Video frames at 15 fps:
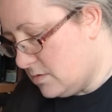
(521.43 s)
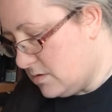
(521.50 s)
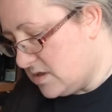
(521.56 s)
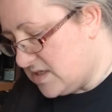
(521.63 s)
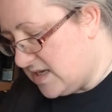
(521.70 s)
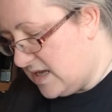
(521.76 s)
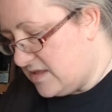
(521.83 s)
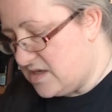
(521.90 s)

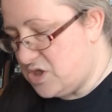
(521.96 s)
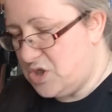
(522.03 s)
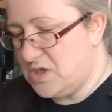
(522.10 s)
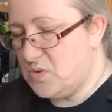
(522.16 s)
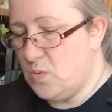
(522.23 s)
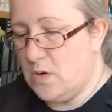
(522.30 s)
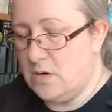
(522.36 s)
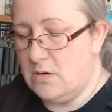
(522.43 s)
Looks like there's
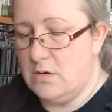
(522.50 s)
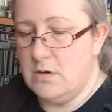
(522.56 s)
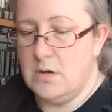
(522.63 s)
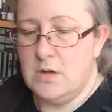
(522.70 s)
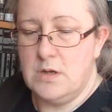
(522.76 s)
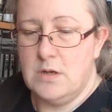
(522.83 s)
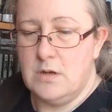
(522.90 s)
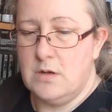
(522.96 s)
just one
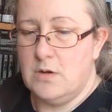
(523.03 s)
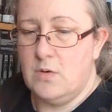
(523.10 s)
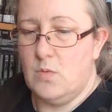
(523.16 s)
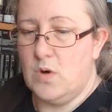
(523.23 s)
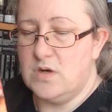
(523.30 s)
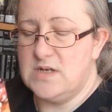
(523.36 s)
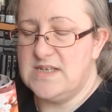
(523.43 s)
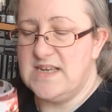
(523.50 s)

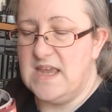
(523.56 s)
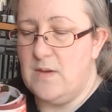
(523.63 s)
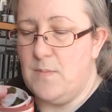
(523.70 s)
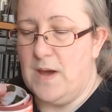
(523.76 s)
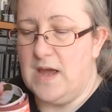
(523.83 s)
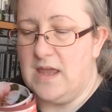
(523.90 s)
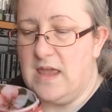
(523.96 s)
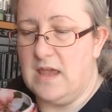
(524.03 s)
one tea
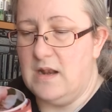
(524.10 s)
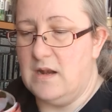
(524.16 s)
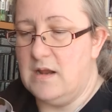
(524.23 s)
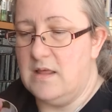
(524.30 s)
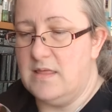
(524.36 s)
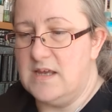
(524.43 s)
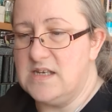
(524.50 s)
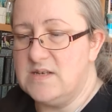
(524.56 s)
bag in
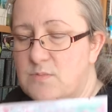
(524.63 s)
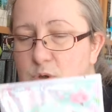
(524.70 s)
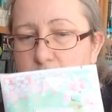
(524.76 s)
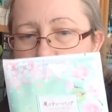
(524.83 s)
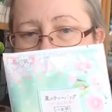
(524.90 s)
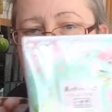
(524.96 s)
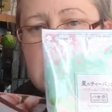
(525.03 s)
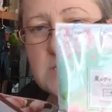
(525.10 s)
this
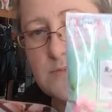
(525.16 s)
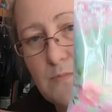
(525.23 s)
month's